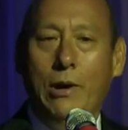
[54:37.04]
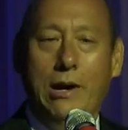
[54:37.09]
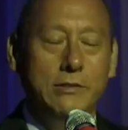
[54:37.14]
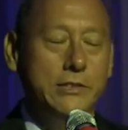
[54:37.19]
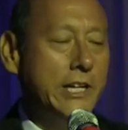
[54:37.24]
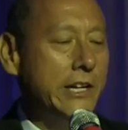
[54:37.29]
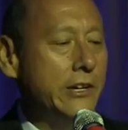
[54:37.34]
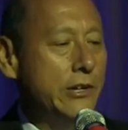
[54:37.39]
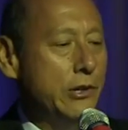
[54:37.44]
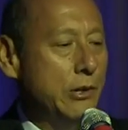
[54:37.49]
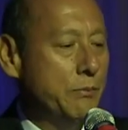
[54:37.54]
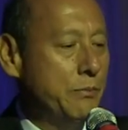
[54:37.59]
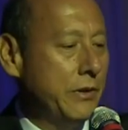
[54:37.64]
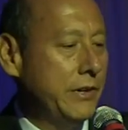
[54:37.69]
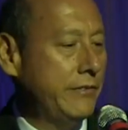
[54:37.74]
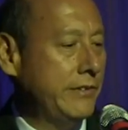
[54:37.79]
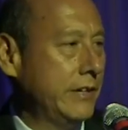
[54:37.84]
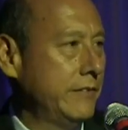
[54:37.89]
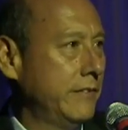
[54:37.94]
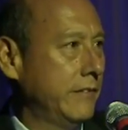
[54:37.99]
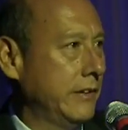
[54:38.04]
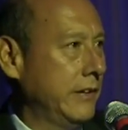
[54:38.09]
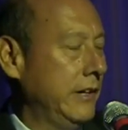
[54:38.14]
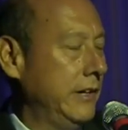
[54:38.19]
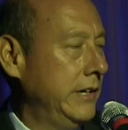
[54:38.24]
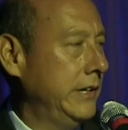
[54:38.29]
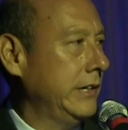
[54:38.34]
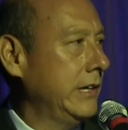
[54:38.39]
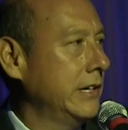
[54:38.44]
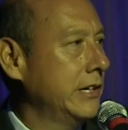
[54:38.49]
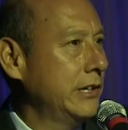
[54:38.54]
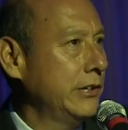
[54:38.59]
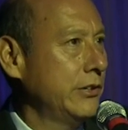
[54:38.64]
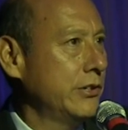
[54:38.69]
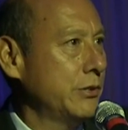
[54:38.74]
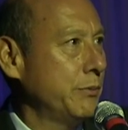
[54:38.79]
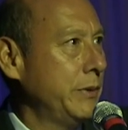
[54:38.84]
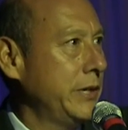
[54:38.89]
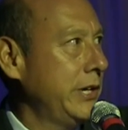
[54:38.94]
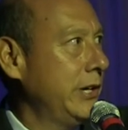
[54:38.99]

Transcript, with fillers: Well, I was going to do a brief con uh, conclusion,